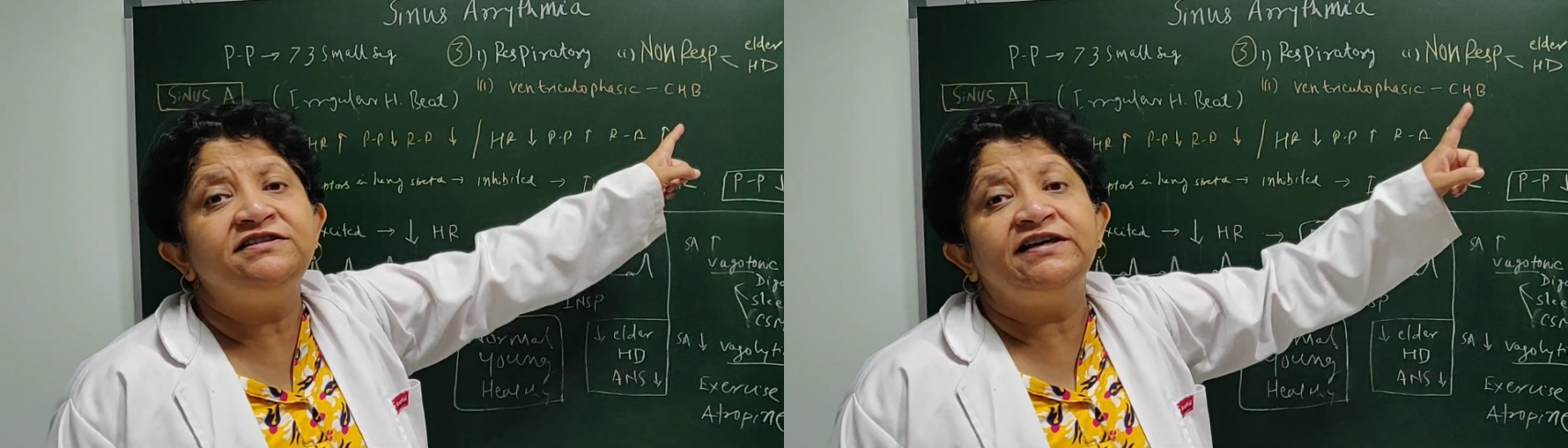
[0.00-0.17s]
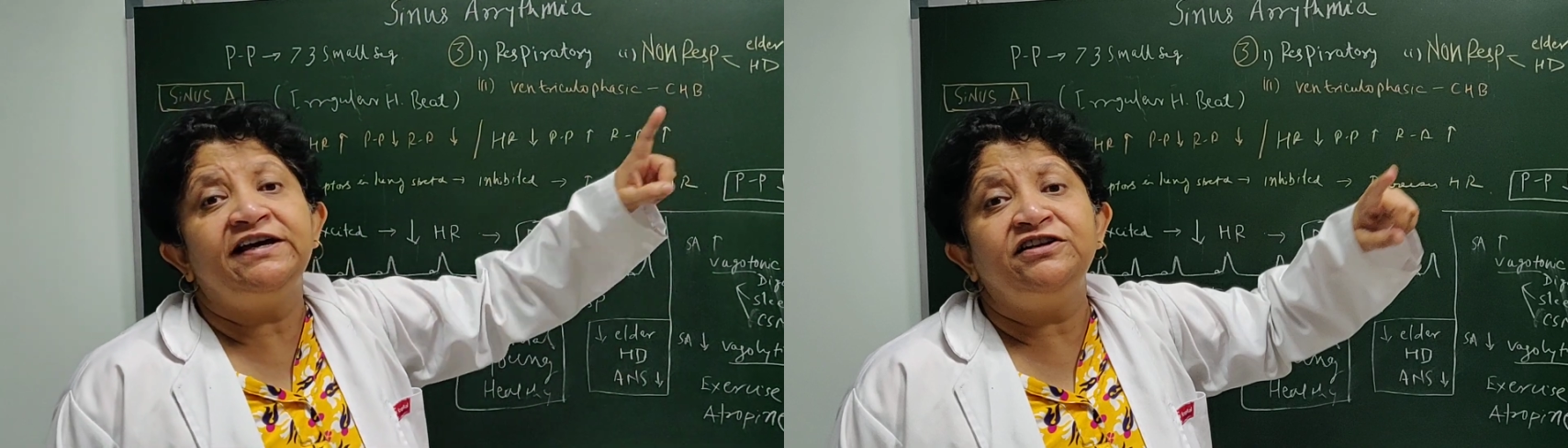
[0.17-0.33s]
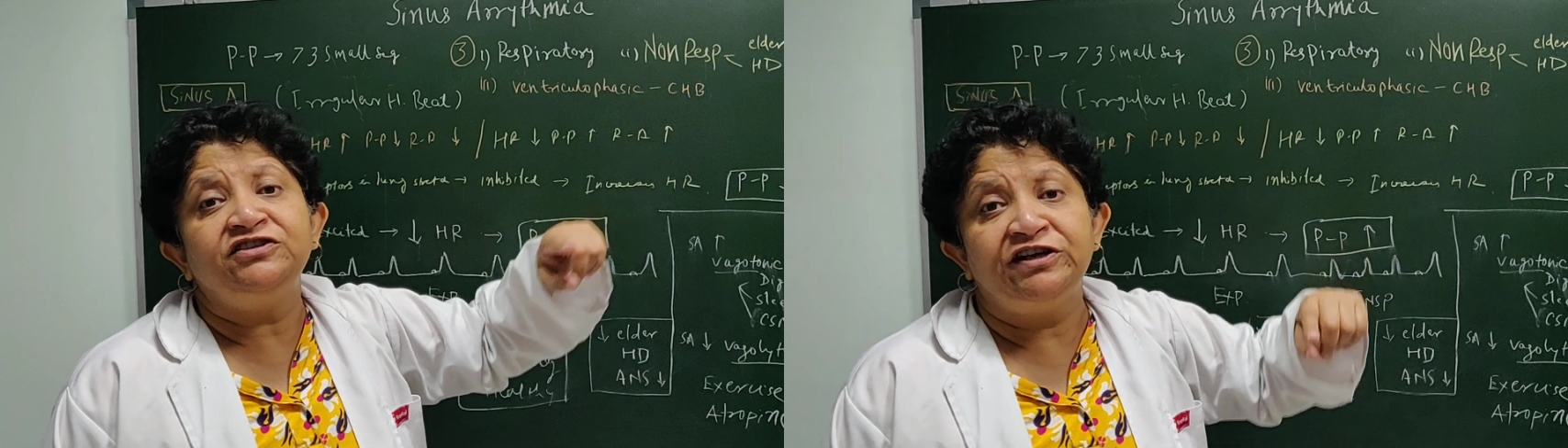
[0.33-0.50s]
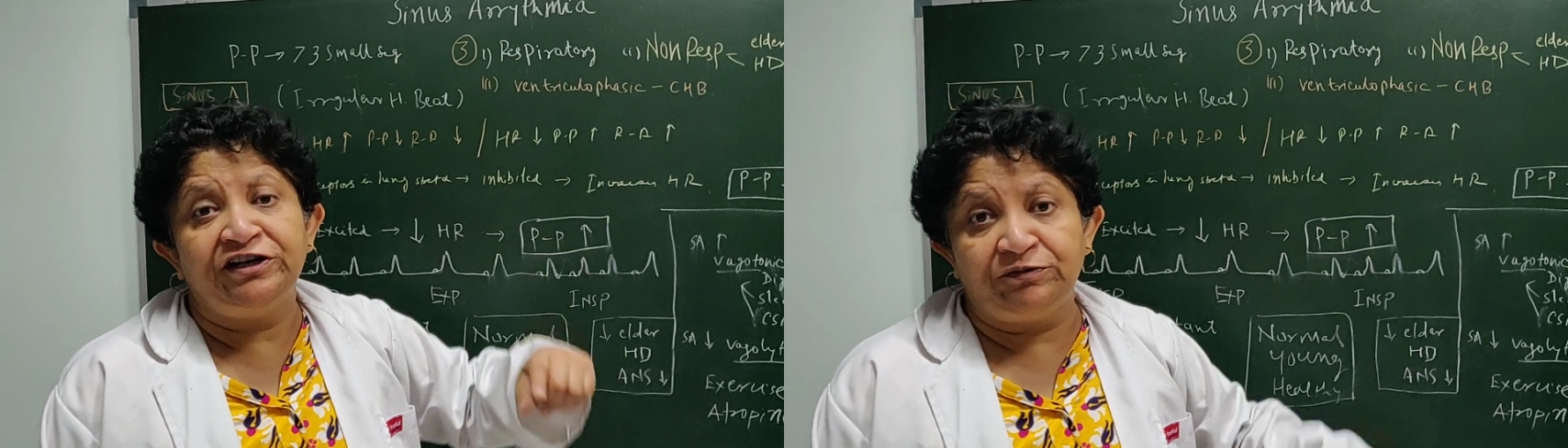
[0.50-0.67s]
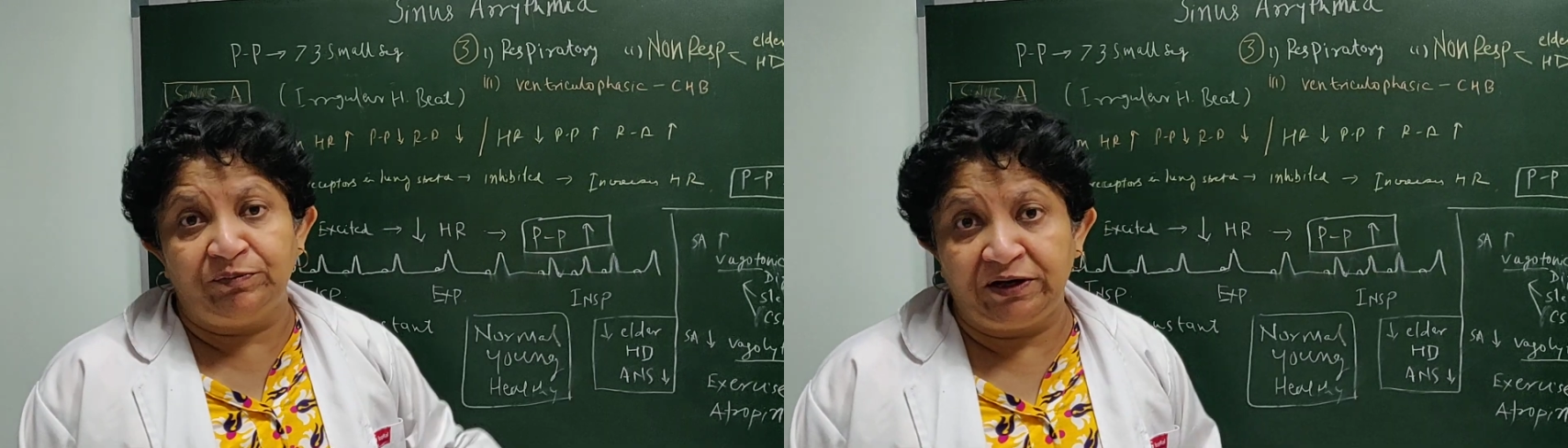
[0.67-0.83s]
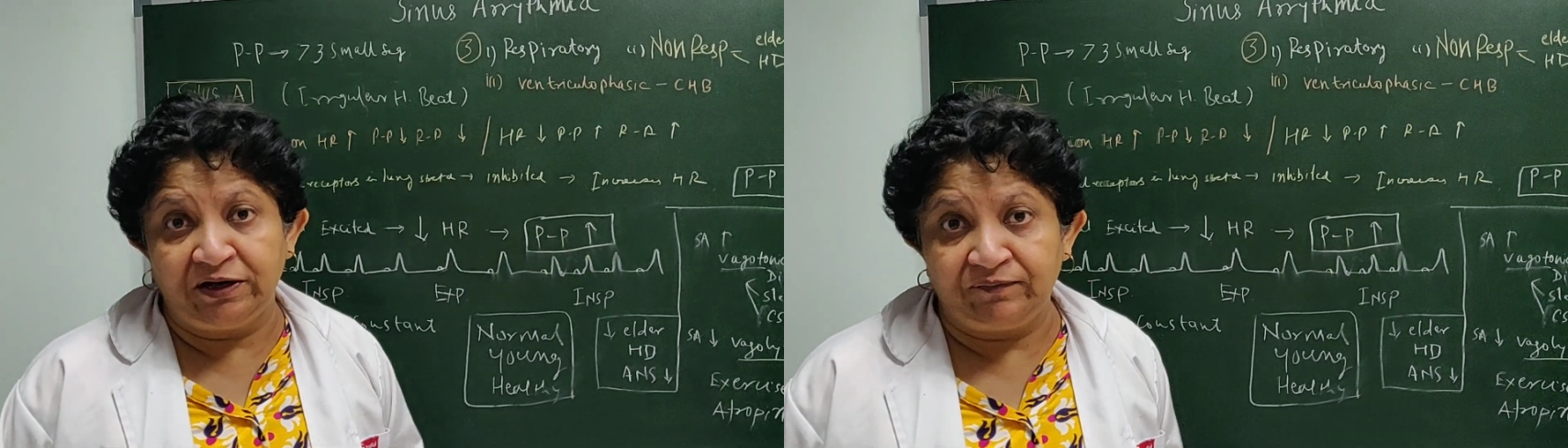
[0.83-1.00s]
sinus
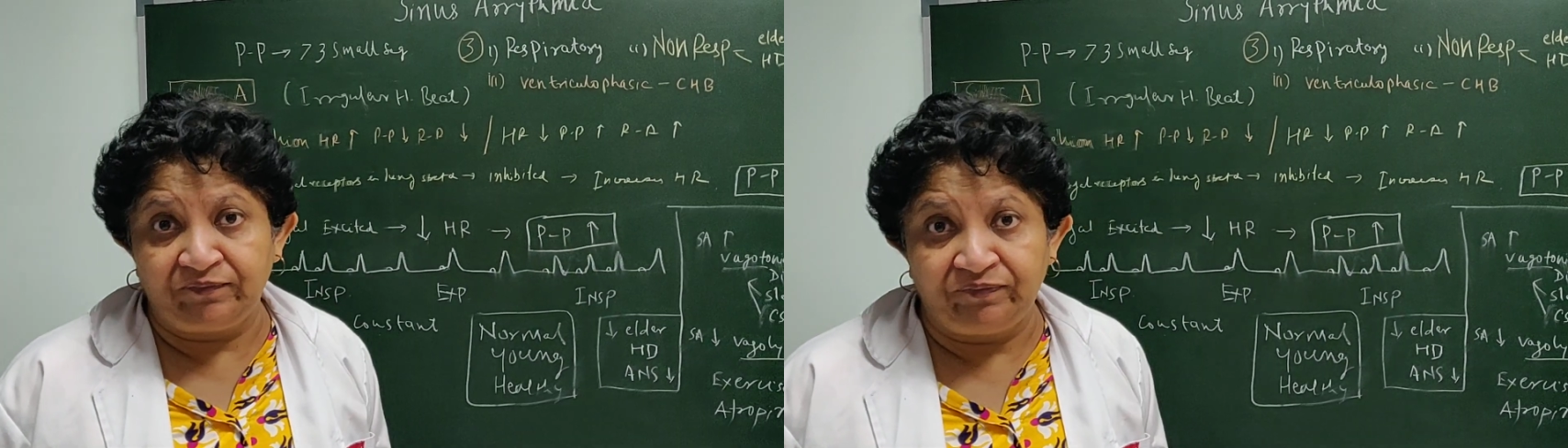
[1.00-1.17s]
arrhythmia.